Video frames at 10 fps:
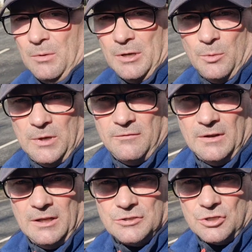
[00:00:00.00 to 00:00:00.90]
we're in a wee
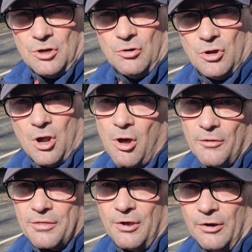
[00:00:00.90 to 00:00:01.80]
village called
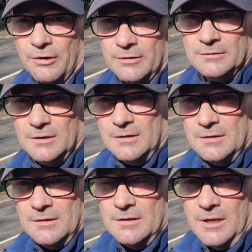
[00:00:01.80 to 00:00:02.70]
Cawthorne
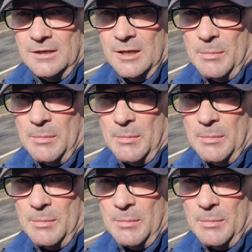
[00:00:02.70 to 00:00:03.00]
near